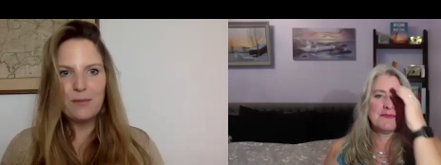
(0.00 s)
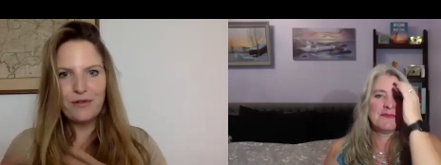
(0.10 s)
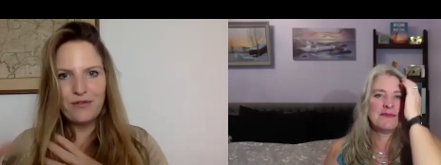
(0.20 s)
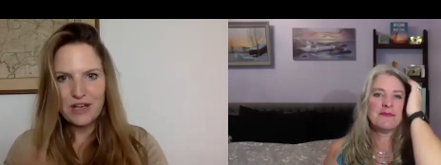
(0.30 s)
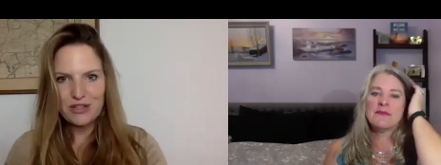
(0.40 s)

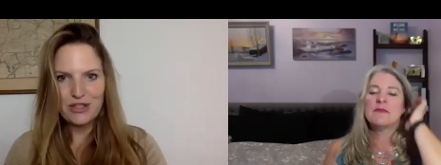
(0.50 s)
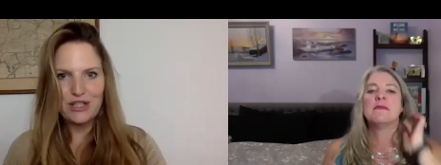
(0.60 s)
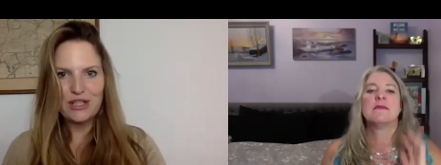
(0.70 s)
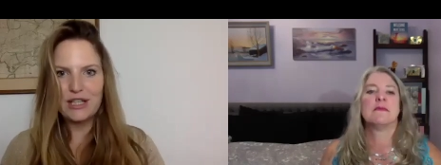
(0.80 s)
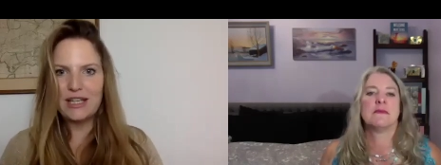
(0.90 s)

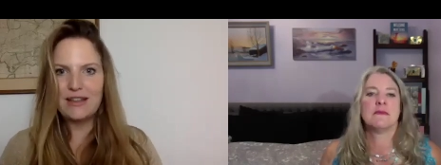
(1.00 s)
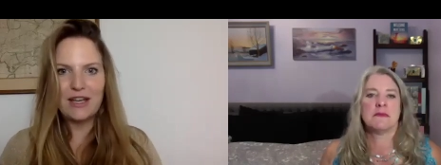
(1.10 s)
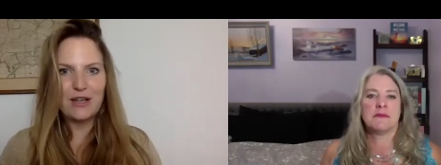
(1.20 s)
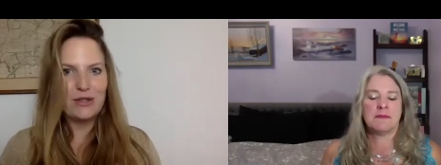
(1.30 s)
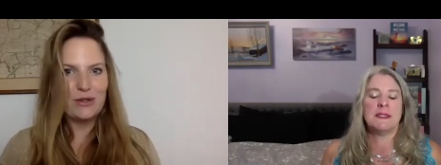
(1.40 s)
Speaker 1: professionally. They
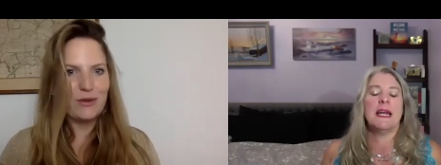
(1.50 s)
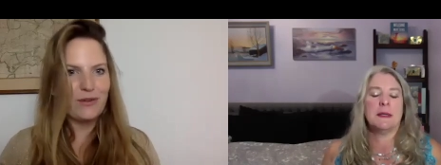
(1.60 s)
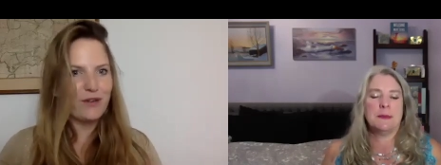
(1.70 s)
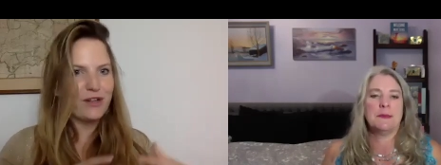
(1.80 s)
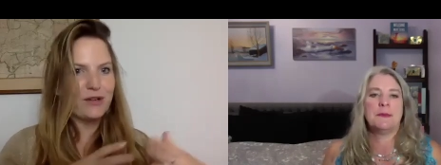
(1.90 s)
could do it
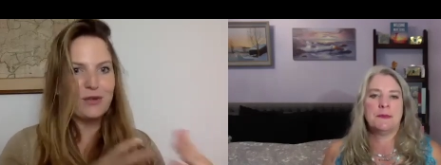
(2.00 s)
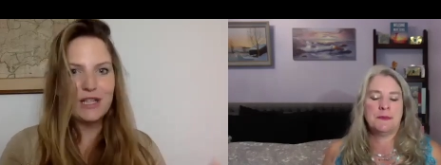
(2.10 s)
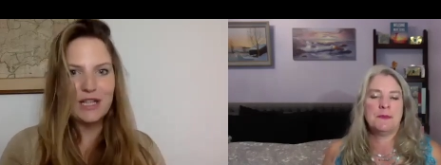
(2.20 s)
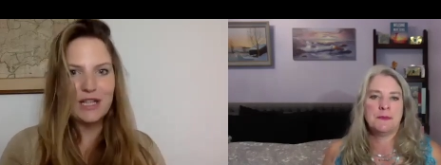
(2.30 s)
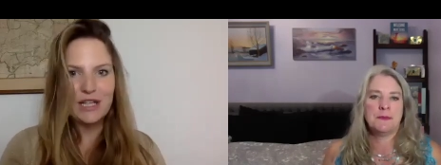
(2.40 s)
for their
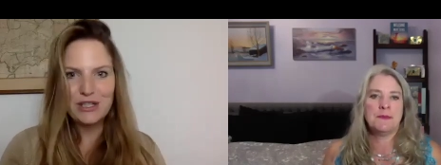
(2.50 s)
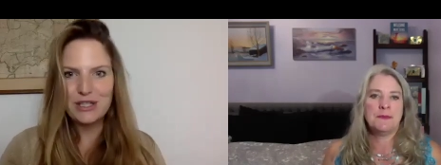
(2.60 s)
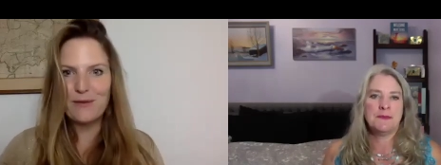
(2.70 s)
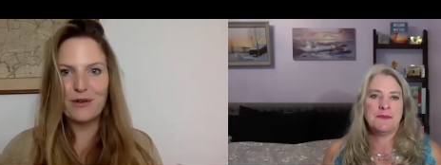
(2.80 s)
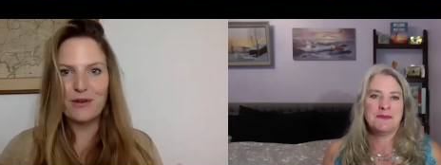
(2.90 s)

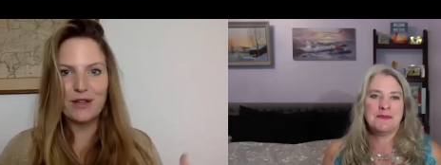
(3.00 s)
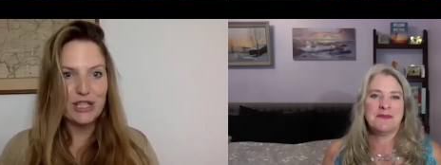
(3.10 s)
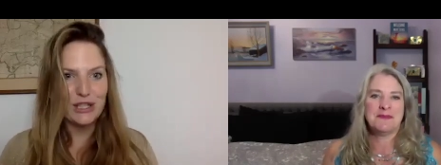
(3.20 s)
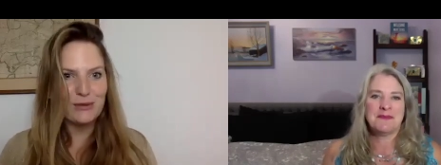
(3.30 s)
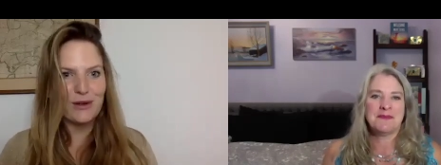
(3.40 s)
relationship, for
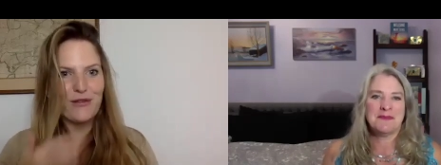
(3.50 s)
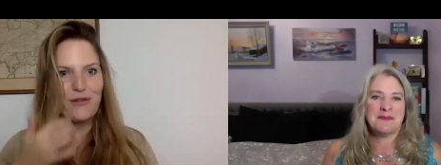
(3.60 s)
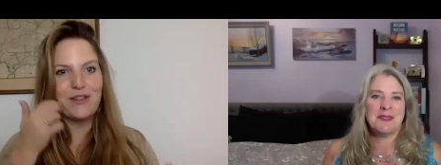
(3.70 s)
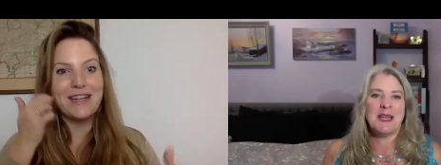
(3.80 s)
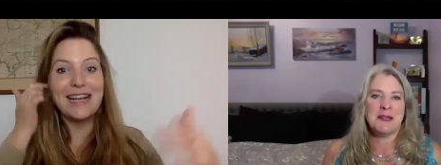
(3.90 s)
their
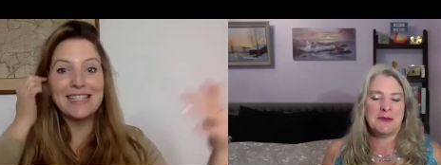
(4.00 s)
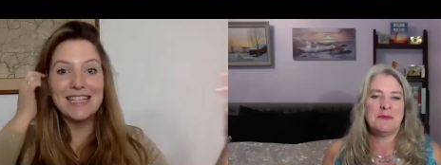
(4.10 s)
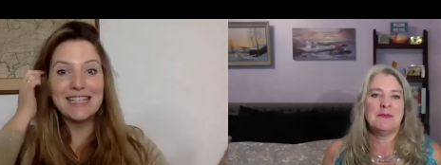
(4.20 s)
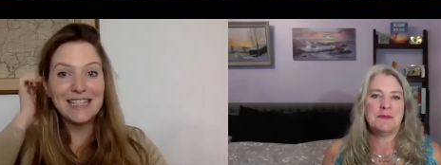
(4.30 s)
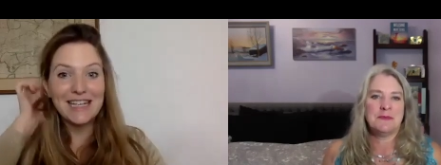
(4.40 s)
children, for the
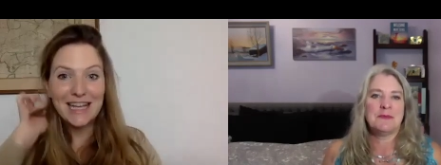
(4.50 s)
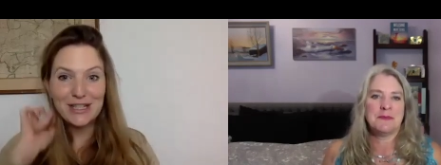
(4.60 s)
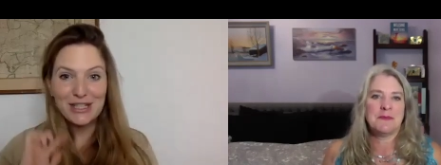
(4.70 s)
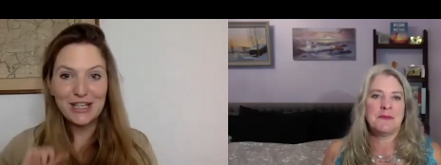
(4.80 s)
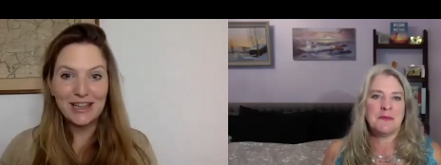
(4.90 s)
next
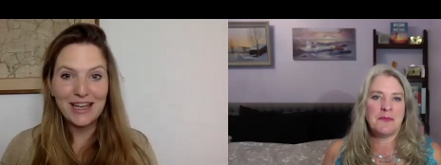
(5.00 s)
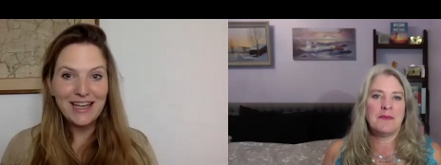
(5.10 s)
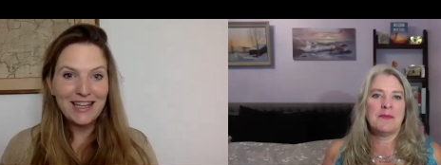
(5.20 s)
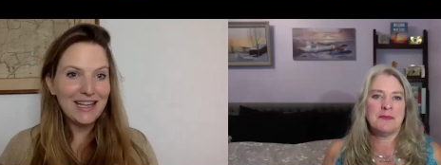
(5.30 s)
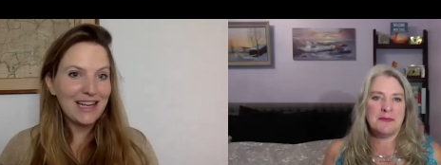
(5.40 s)
destination
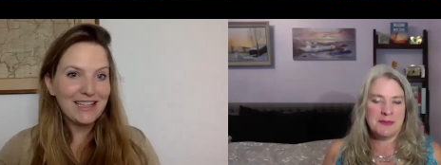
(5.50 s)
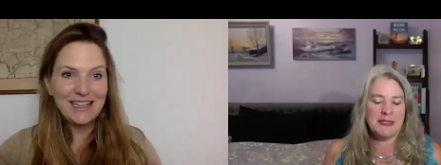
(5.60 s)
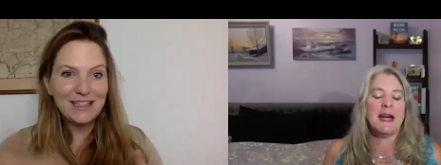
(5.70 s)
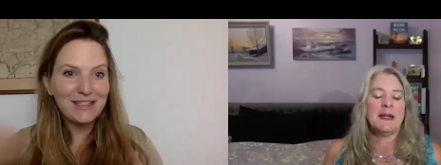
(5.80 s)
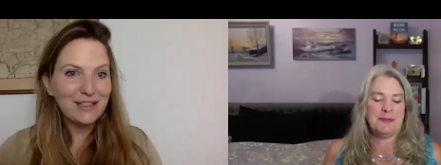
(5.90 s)

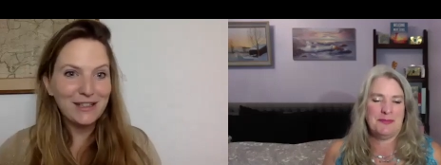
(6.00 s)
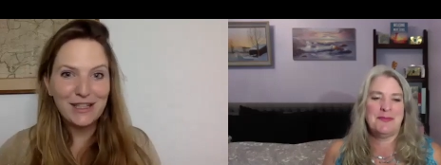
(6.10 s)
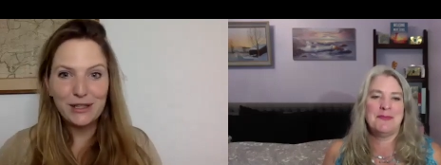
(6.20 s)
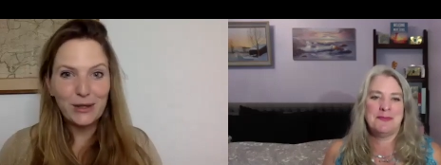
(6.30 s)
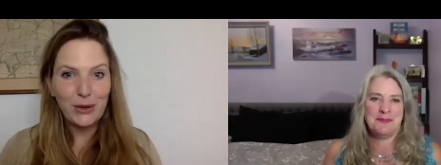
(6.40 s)
that
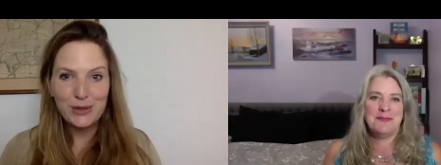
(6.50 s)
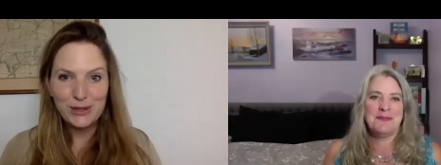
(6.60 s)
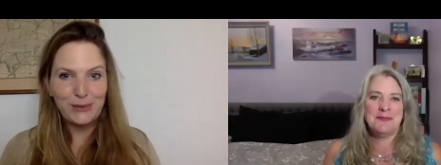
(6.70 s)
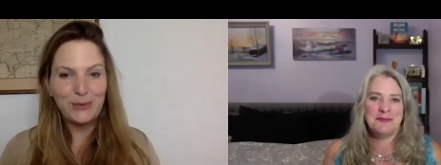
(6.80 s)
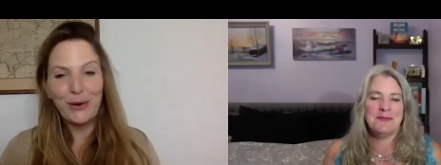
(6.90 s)
they'll they'll go
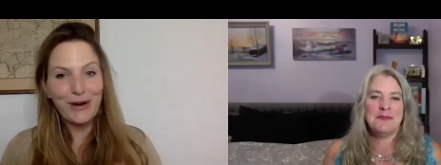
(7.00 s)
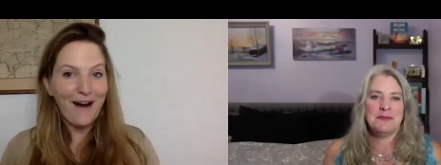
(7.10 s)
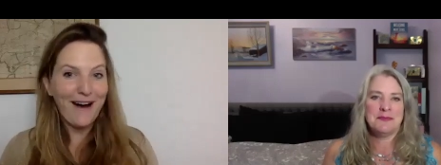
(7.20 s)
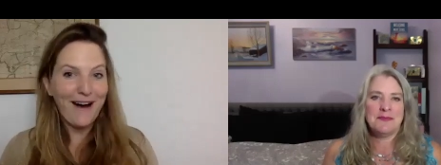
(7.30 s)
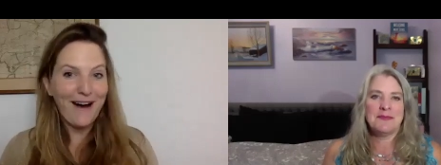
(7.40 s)
to or
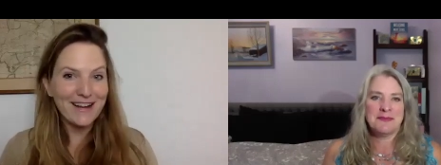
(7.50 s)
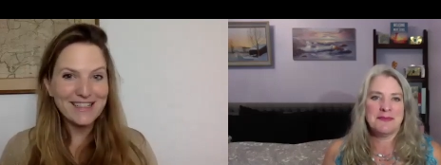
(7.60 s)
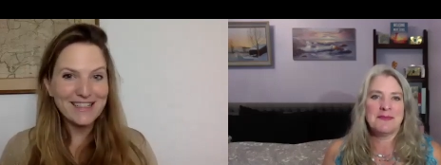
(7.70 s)
not